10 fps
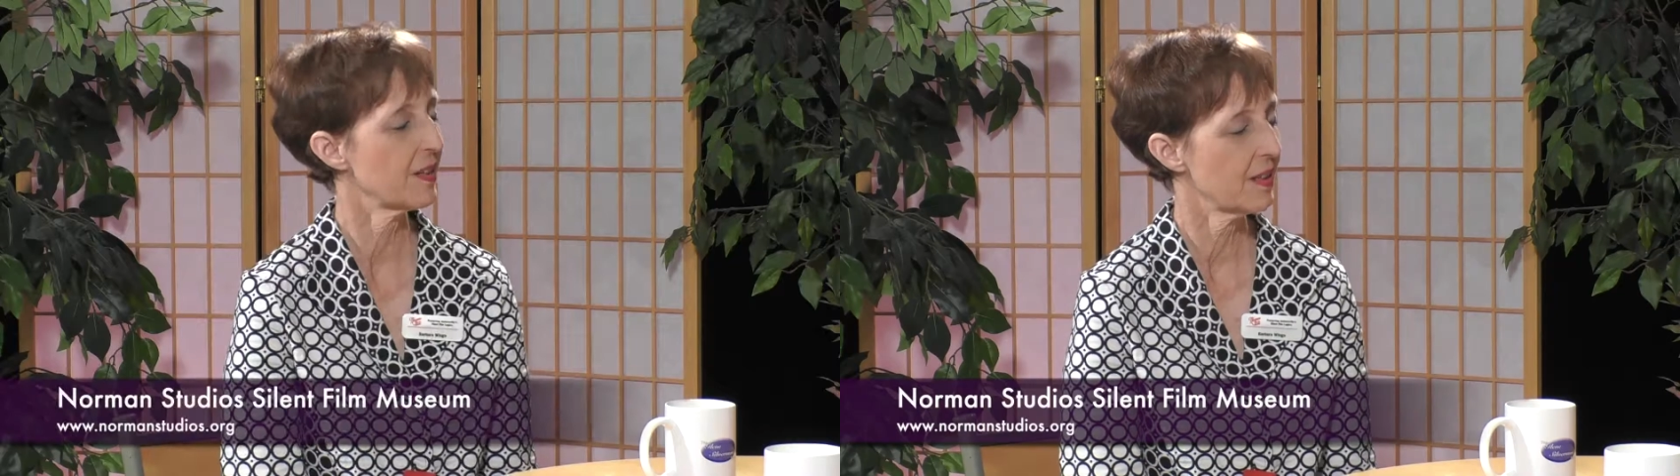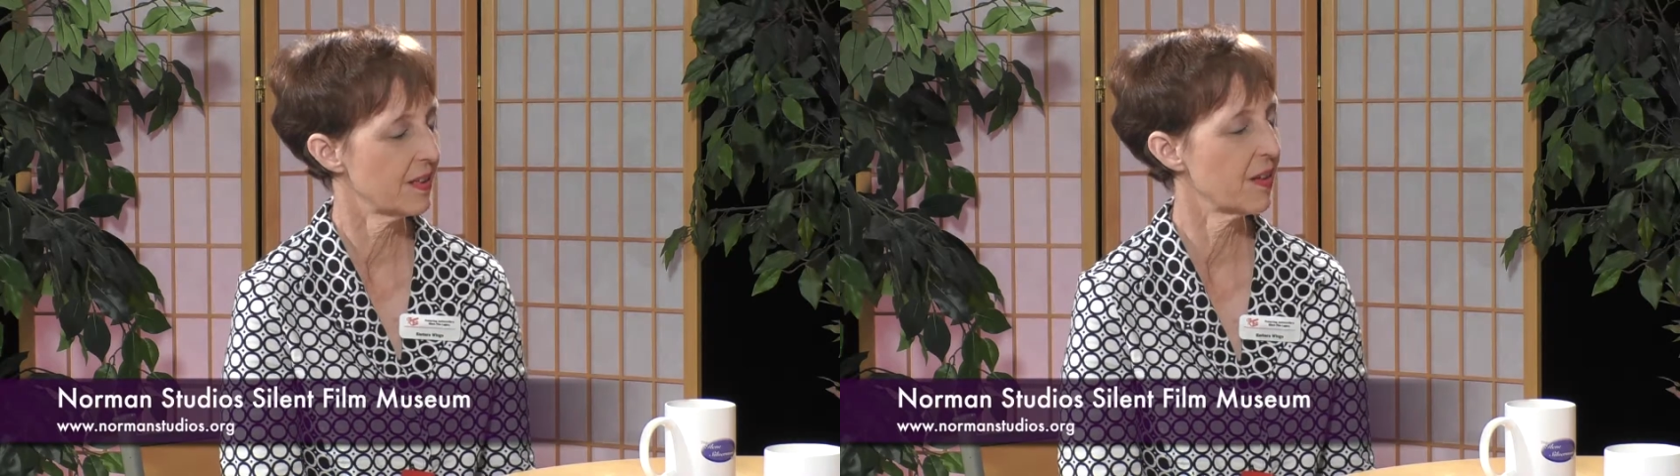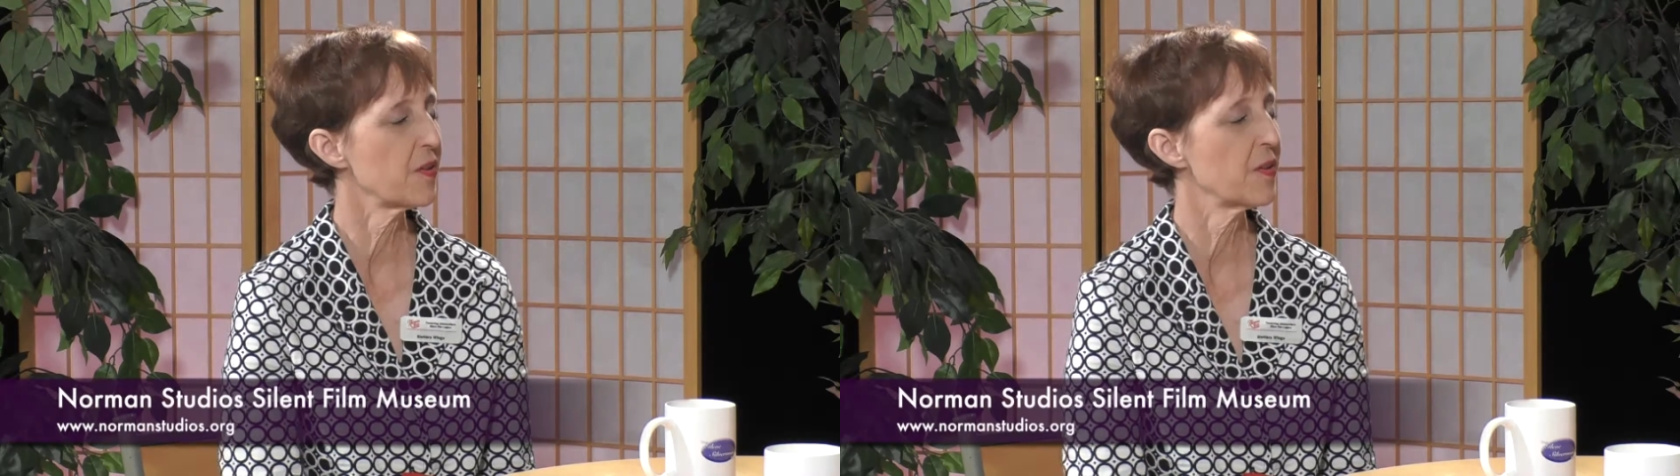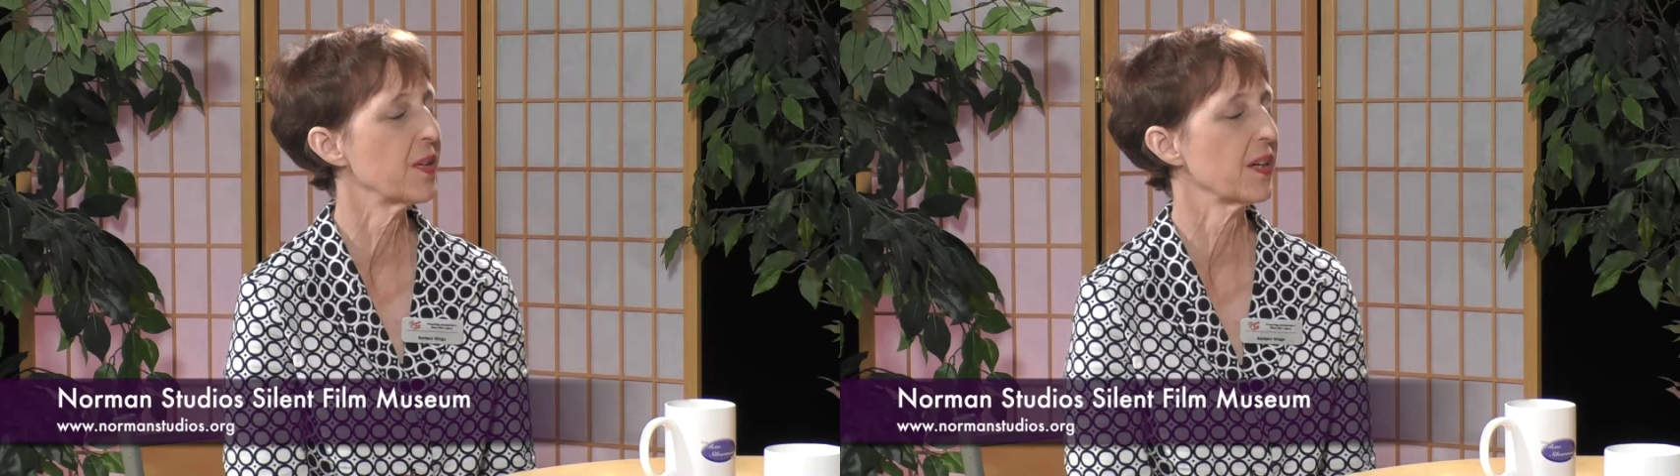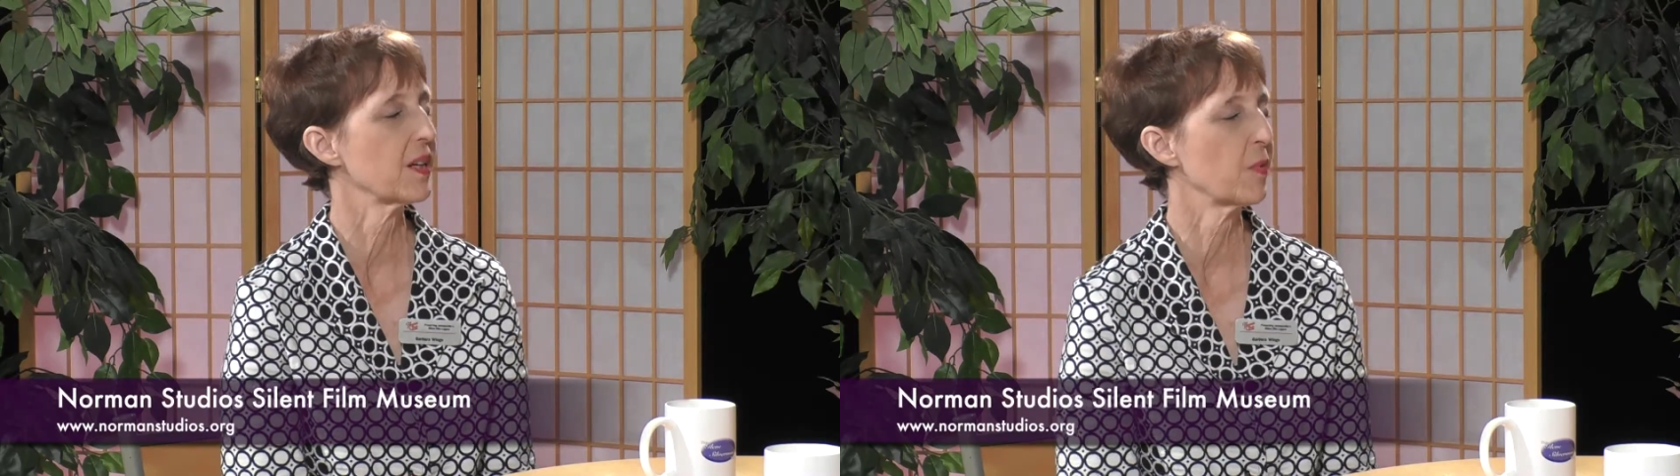another
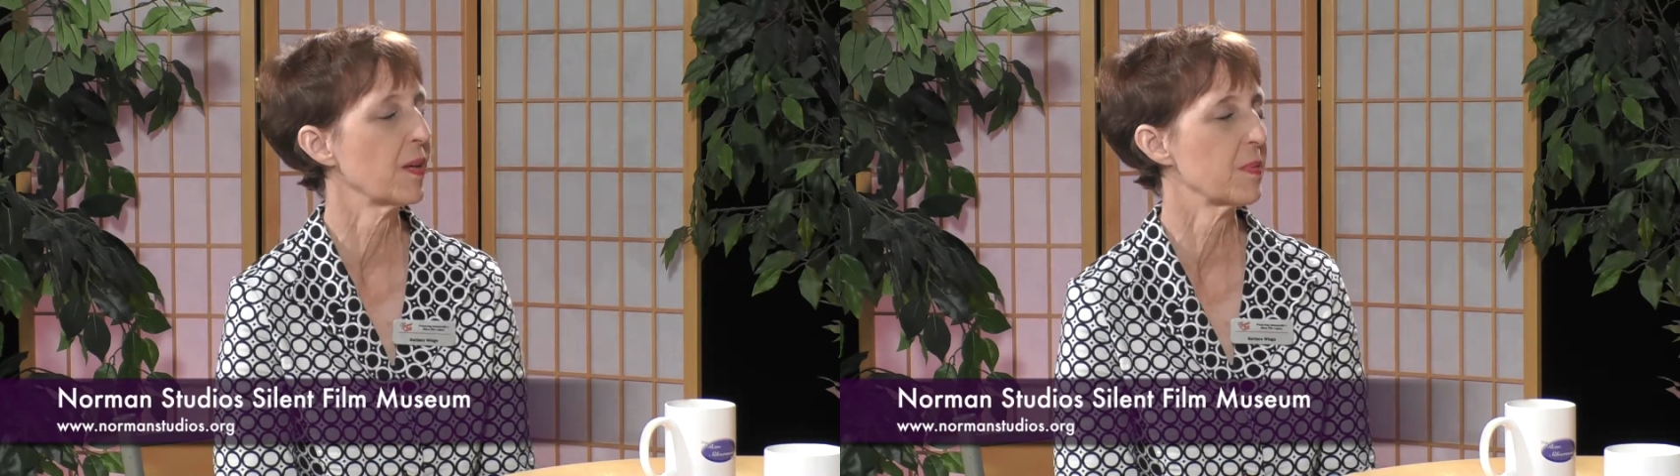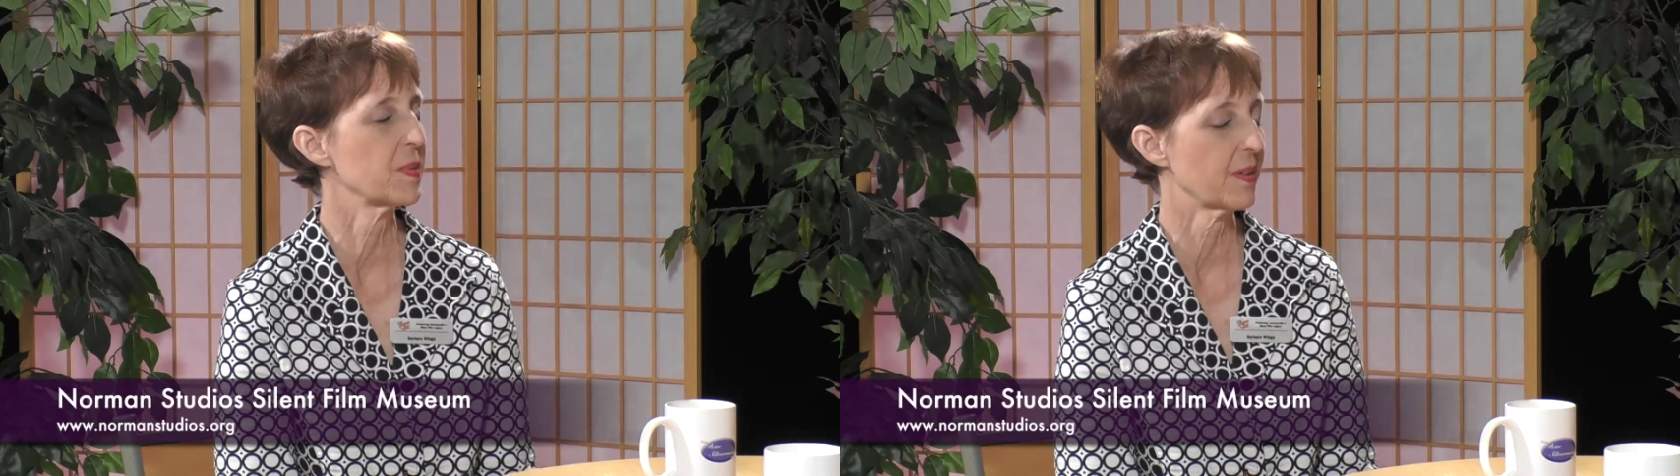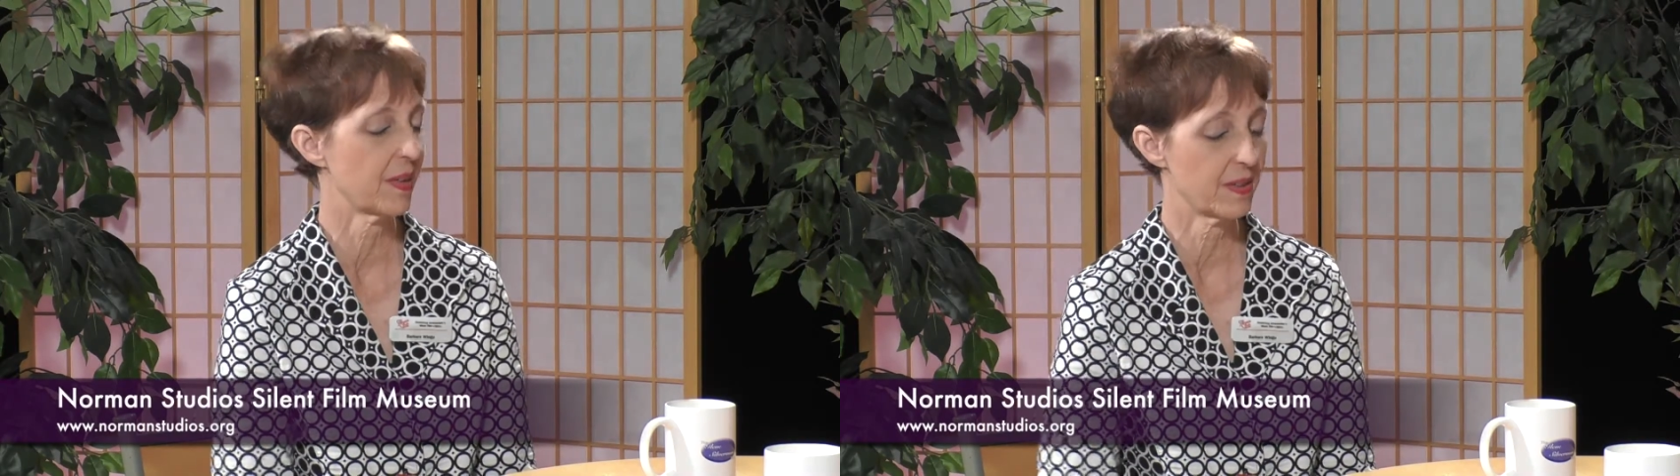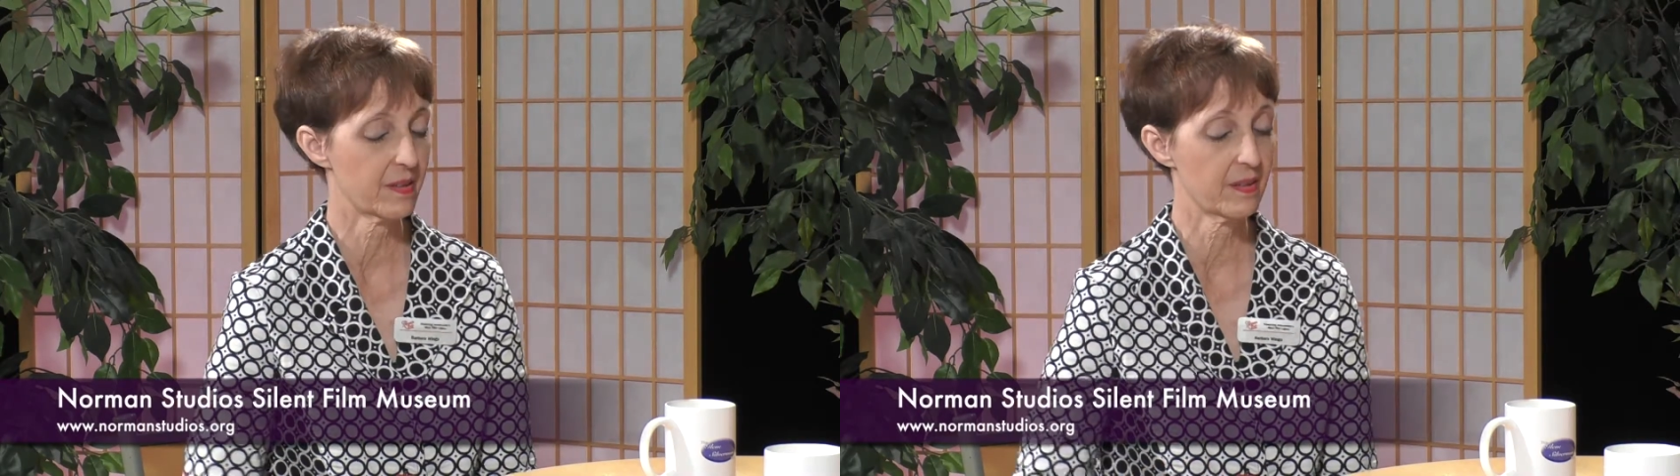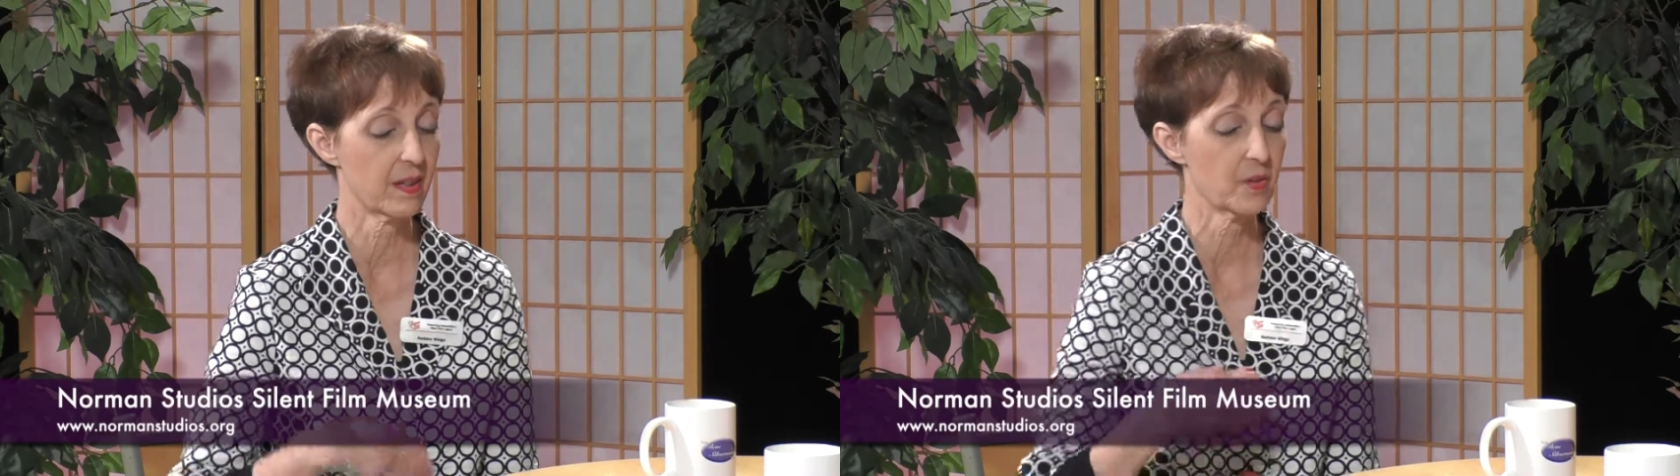thing on our website is not